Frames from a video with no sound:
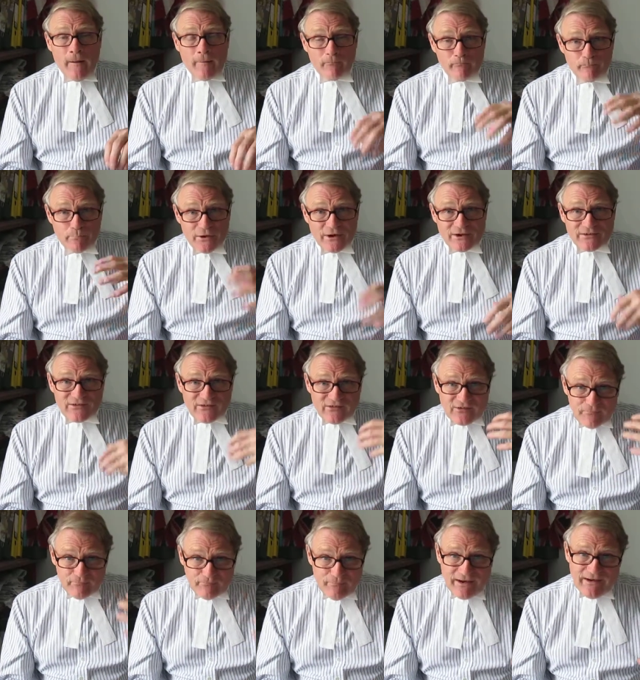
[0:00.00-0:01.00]
burdens
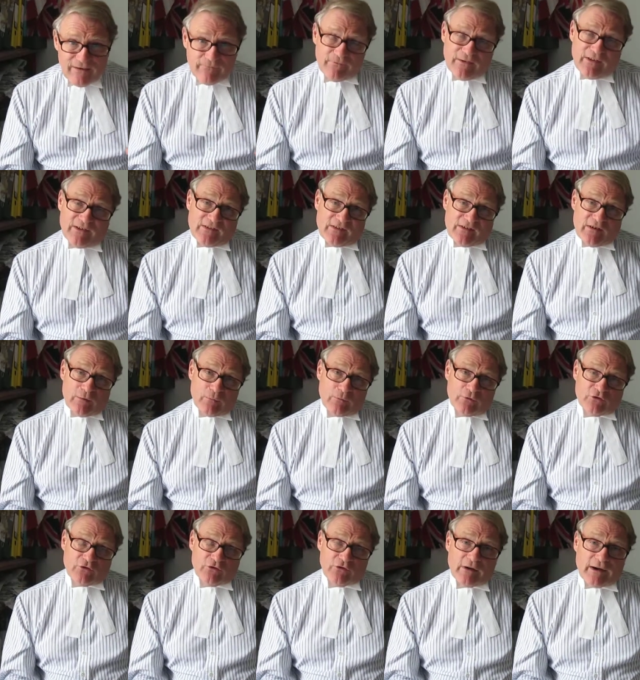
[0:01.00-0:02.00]
and benefits are, which are